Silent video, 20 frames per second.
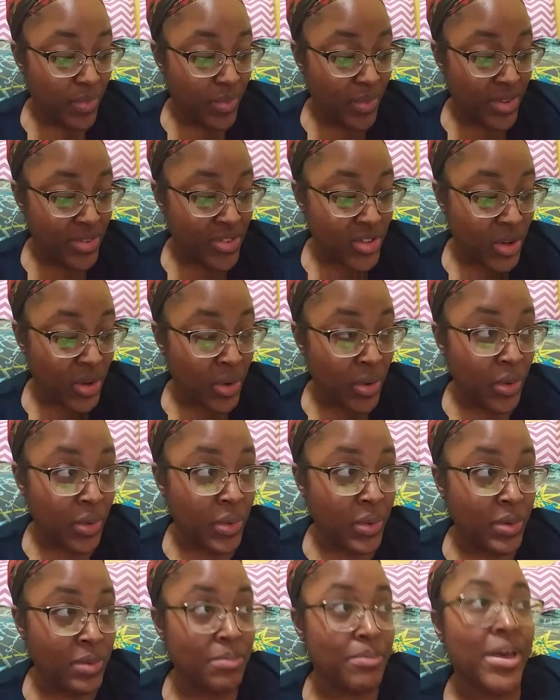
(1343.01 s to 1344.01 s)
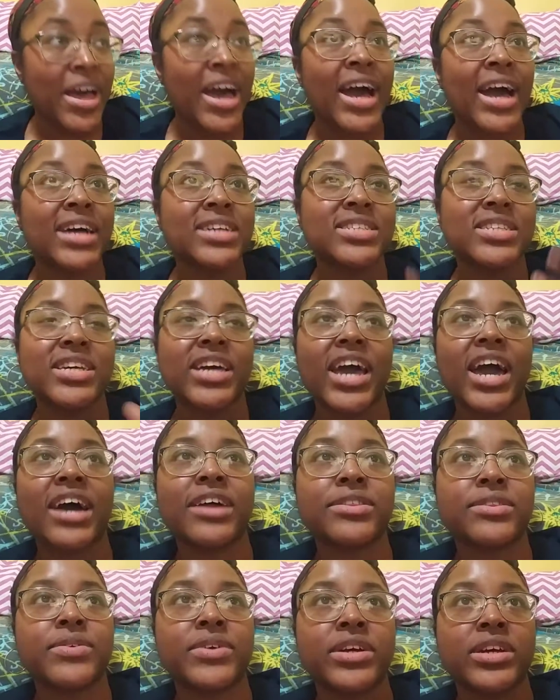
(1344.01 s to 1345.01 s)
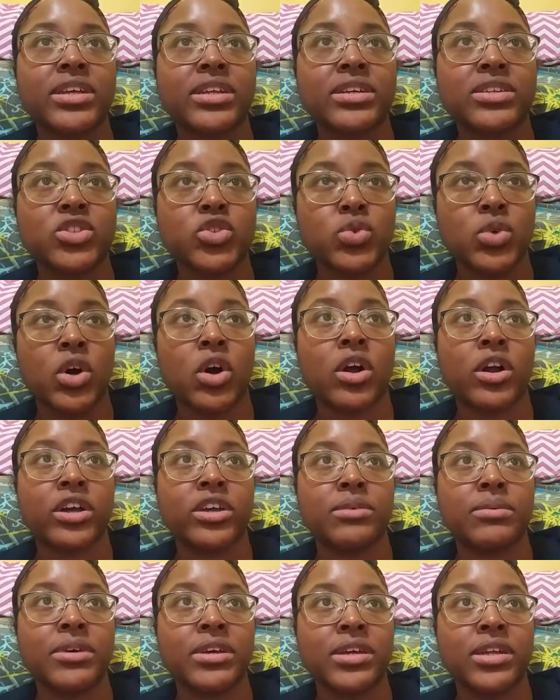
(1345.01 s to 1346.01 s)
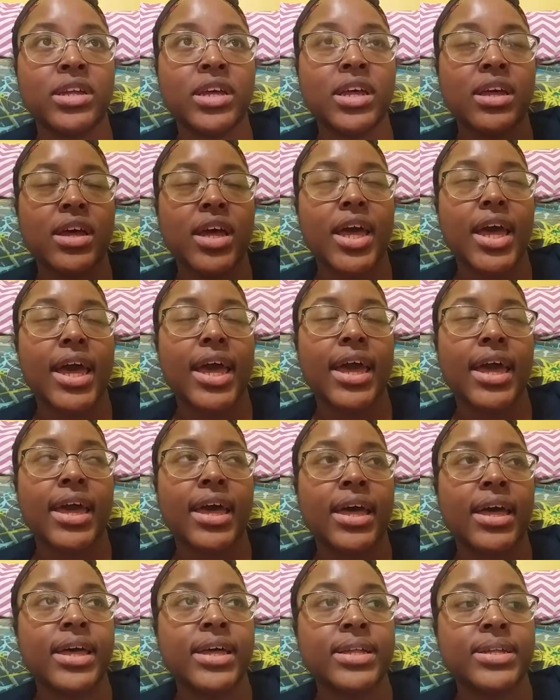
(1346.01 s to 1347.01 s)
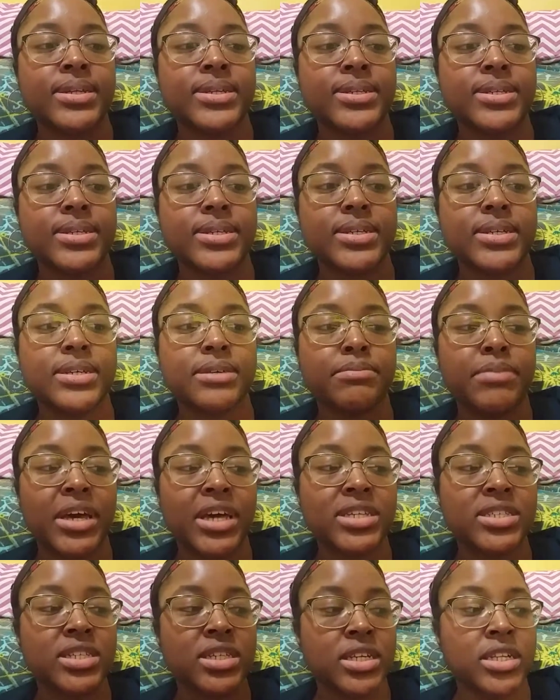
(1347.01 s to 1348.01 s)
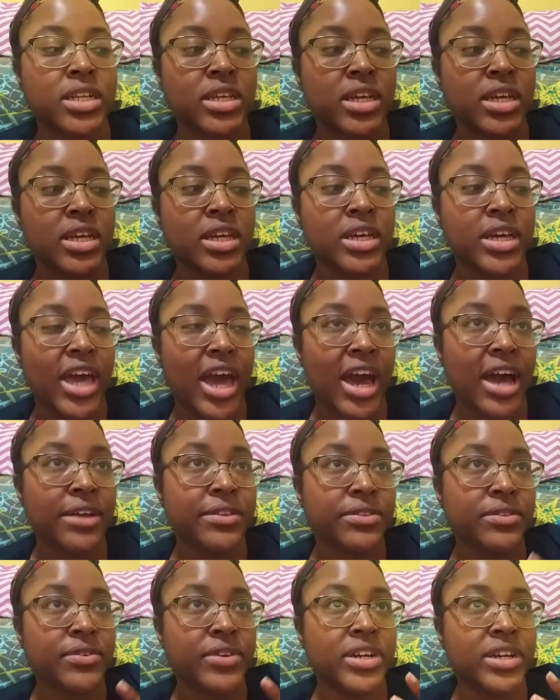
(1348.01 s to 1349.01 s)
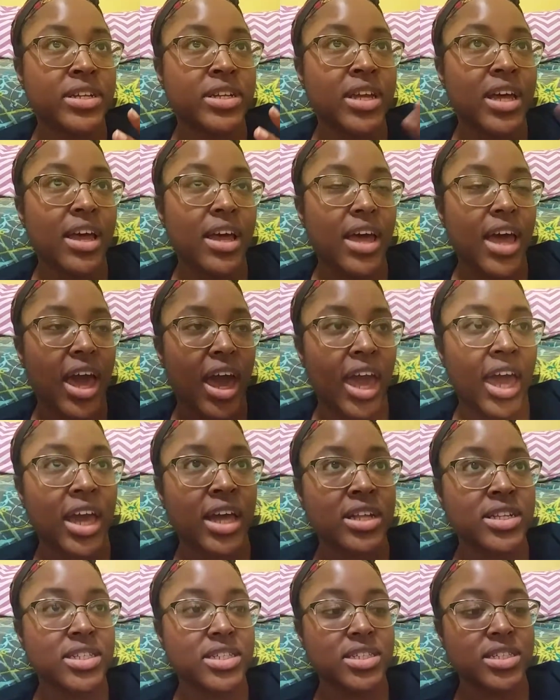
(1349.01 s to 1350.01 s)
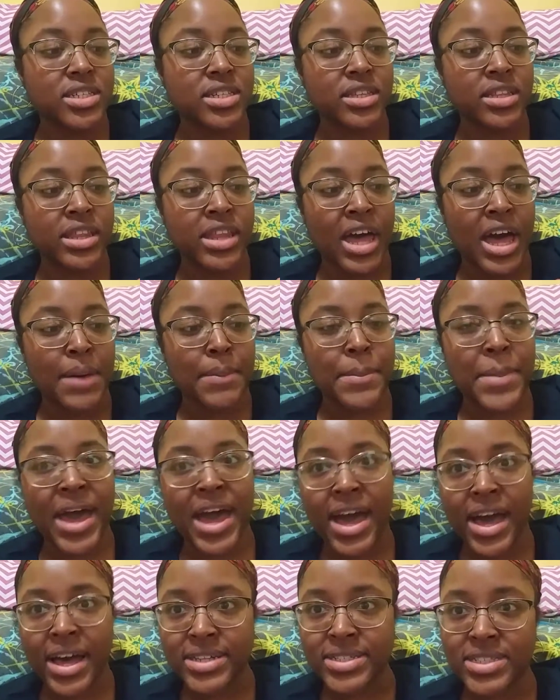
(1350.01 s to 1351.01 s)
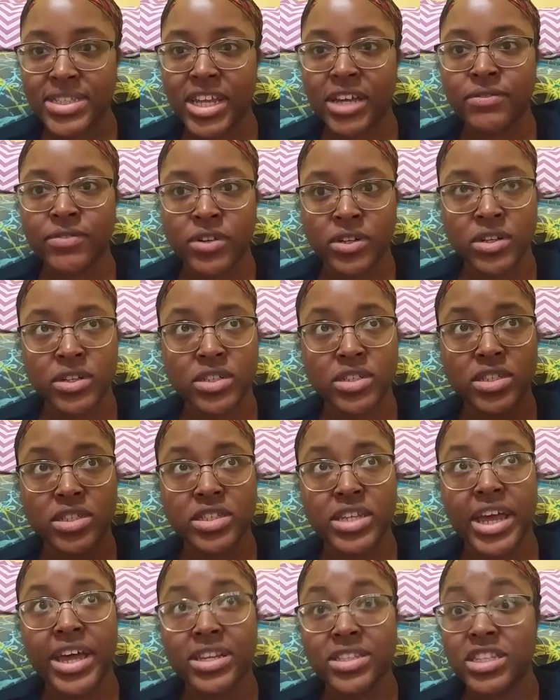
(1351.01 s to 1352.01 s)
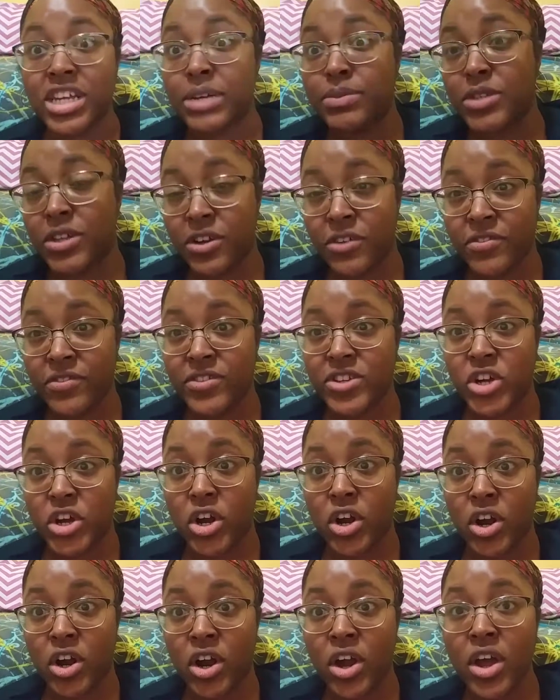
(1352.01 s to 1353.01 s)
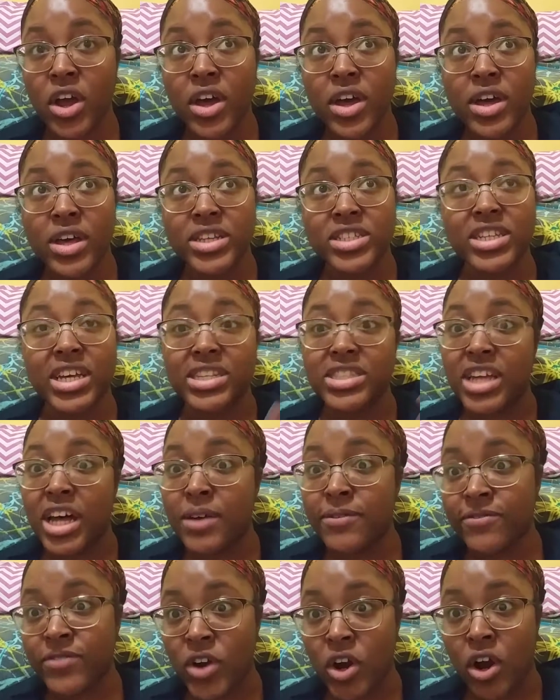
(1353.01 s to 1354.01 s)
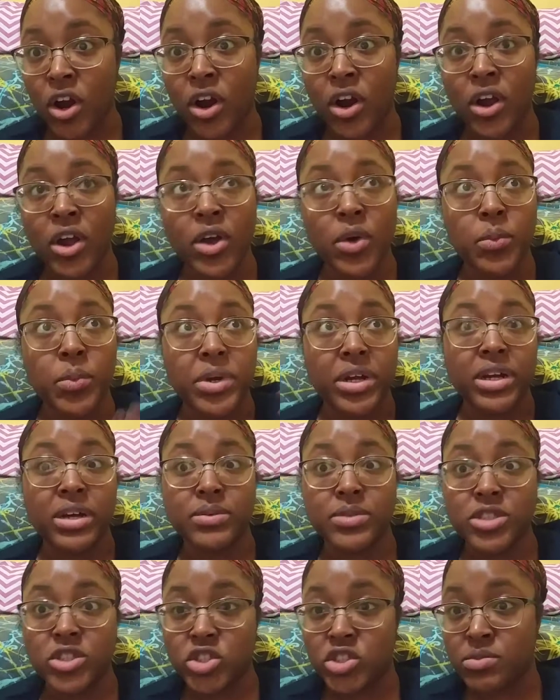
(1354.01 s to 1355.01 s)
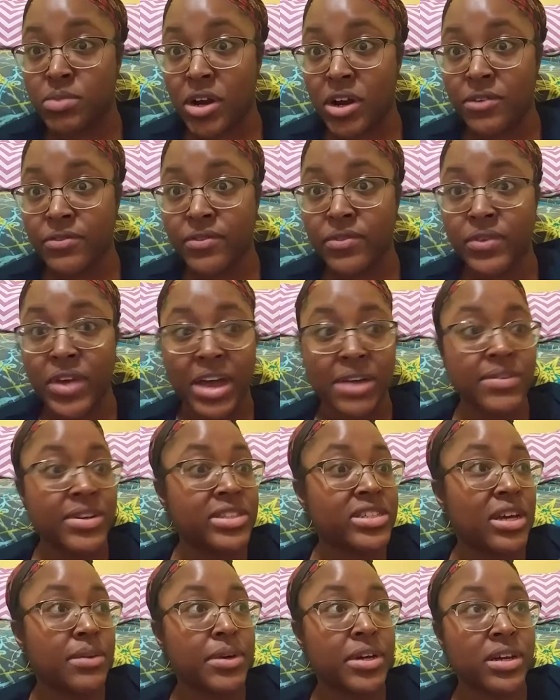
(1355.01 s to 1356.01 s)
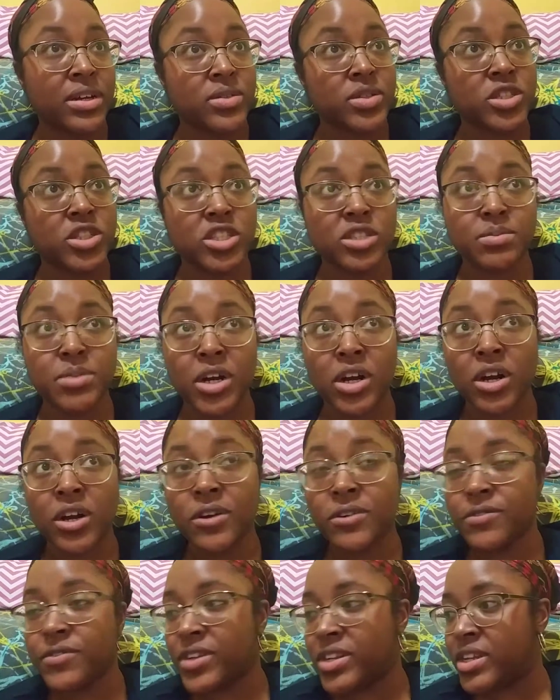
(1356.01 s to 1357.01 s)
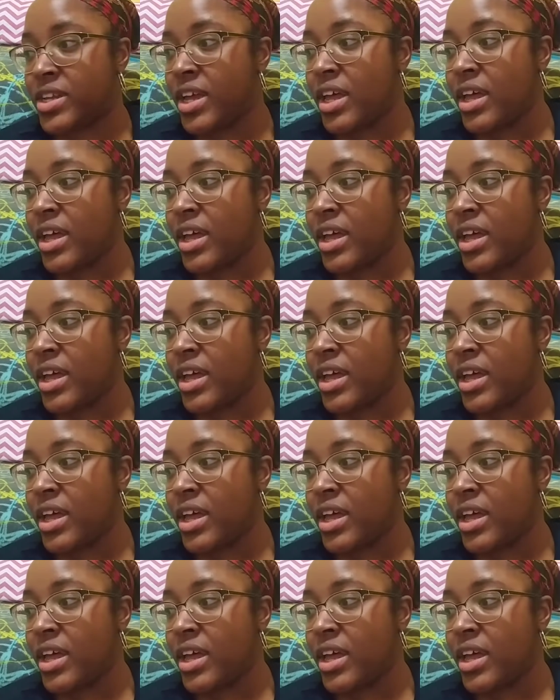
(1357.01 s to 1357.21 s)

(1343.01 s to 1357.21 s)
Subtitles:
So Baz and Catherine get into an argument and basically Catherine hates that Baz never stands up to her, stands up for her when it comes to Smurf. Every time it comes to Smurf and,